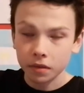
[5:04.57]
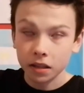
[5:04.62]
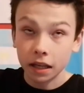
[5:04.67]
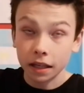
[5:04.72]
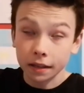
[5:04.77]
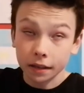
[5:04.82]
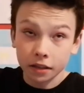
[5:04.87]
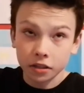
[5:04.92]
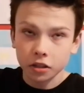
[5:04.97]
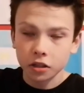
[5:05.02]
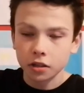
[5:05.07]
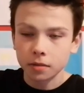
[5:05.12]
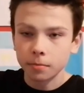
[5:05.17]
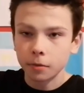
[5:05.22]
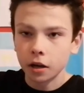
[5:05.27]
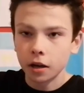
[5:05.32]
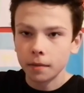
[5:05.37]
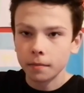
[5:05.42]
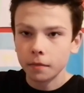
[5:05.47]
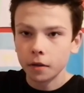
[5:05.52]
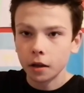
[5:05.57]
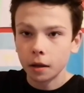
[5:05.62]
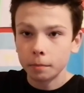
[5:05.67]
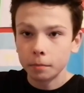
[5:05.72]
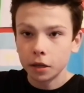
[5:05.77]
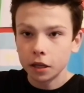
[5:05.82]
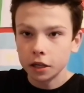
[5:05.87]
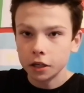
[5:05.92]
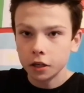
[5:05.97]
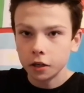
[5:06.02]
That's just my
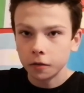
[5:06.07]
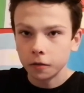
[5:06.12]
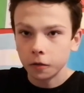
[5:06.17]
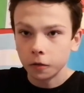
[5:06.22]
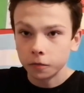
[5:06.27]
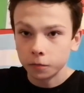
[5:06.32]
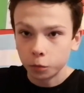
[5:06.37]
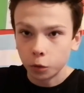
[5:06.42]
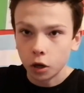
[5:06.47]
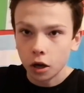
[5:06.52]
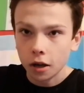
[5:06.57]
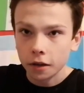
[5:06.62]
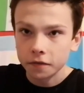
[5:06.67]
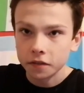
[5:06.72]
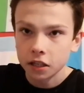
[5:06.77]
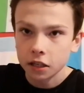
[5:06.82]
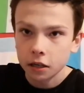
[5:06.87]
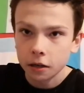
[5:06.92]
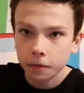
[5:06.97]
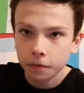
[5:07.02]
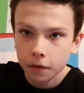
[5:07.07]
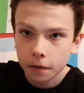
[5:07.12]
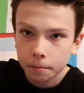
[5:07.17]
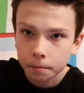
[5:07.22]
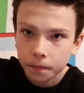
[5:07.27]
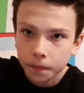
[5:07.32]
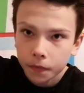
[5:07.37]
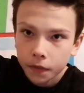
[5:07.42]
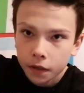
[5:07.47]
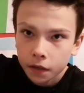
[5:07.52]
opinion of what I've seen of
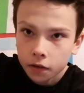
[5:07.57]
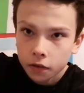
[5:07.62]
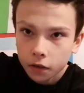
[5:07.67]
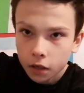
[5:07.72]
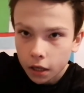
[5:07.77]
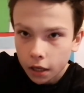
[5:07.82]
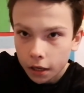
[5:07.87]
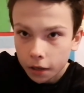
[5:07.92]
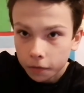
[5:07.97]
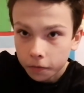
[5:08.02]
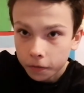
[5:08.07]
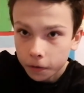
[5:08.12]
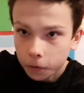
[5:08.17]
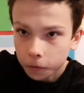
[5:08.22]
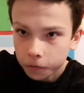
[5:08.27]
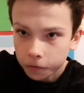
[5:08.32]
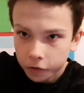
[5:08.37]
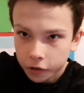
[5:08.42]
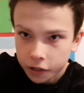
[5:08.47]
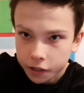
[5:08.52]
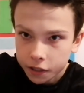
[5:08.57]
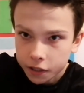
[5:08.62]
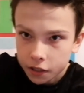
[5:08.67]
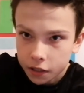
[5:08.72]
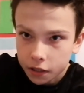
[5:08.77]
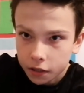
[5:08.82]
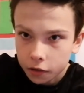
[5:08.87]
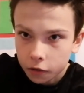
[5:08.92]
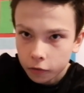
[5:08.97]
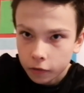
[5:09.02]
him. Feel free
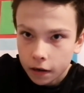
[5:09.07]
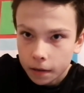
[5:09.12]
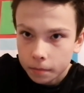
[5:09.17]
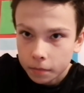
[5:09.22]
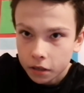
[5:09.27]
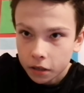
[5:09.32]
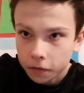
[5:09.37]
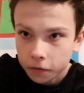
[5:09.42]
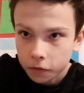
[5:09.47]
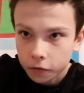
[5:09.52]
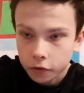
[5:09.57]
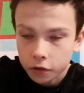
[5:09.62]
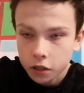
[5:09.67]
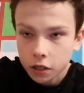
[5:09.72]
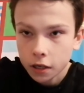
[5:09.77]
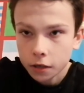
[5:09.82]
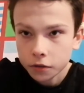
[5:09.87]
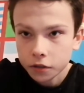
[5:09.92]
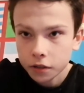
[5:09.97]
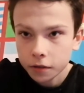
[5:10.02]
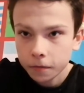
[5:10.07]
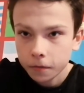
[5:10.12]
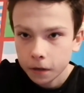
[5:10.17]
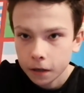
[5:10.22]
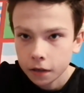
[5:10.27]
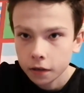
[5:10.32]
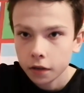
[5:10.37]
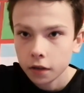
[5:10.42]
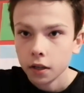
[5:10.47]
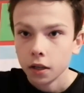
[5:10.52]
to correct me if you're a Chelsea
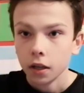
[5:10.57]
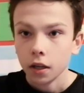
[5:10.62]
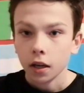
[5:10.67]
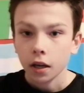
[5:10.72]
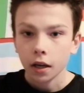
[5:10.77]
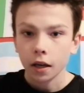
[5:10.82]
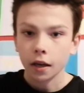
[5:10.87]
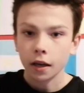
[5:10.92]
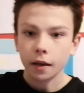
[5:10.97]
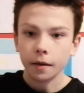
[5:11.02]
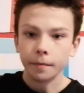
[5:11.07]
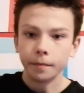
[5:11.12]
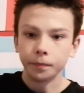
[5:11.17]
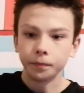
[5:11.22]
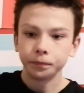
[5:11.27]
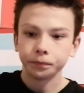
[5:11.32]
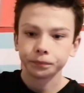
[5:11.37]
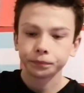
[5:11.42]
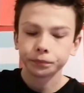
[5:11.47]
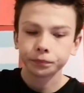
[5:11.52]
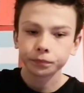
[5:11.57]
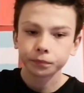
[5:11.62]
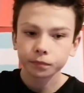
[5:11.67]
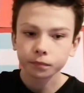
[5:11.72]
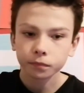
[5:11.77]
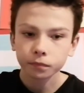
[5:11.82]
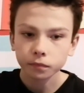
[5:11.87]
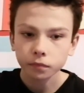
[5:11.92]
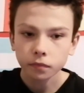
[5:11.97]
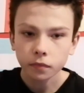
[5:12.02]
fan.
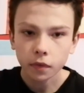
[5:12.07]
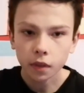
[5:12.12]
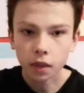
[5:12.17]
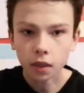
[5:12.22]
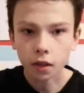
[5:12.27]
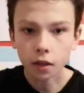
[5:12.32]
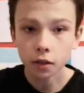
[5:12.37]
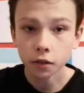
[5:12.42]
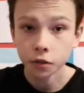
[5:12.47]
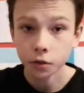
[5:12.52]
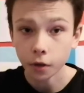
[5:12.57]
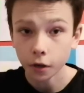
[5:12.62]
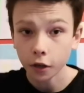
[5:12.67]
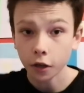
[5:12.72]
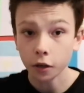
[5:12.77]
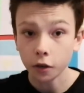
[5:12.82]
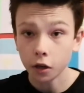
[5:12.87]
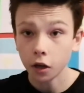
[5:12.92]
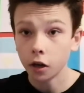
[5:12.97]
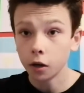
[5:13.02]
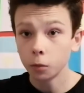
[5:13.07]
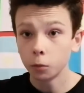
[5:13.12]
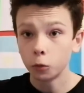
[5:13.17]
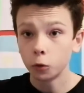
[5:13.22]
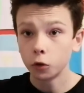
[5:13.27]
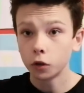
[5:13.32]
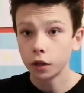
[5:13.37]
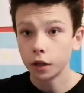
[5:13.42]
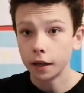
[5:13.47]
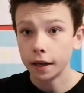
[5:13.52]
So I go Kyle
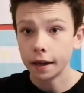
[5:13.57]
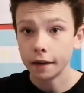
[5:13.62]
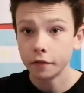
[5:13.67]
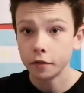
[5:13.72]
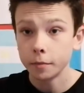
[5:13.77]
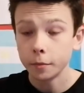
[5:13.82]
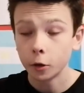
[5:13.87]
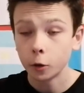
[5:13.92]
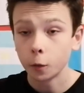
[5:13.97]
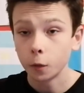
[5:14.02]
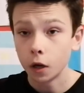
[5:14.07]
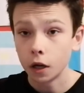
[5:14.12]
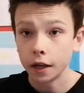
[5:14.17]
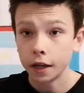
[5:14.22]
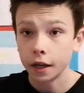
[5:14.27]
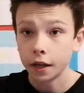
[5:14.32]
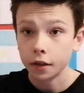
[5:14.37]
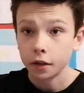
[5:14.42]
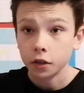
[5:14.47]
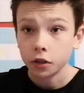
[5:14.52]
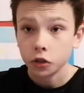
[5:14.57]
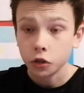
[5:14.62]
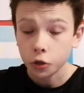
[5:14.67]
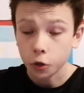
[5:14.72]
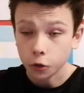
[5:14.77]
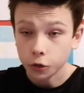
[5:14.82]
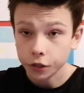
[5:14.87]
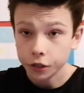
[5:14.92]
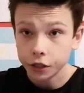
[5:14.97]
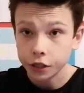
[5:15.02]
Walker, Harry Maguire,
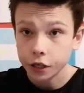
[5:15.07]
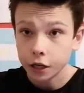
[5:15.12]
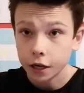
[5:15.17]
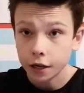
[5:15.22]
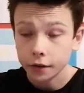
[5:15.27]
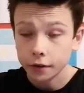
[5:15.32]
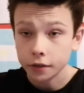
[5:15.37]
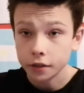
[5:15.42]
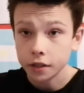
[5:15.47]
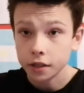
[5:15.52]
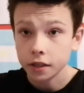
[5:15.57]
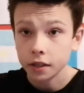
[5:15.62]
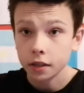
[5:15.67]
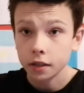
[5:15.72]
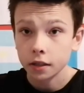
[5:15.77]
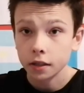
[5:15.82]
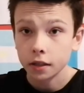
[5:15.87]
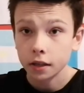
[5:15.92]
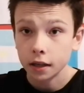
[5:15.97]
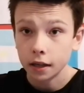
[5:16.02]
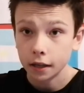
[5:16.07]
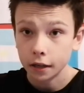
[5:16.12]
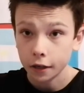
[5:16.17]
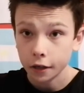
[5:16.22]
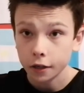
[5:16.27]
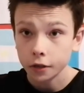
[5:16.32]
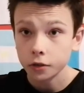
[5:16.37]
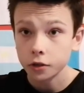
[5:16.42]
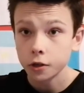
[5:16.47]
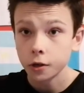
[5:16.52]
John Stones,
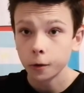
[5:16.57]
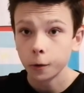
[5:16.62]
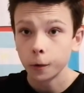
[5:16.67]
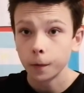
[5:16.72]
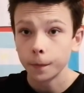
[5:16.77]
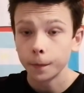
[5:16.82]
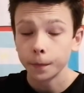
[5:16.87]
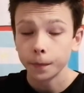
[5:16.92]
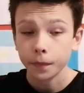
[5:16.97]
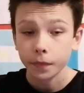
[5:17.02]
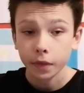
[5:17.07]
and Luke Shaw.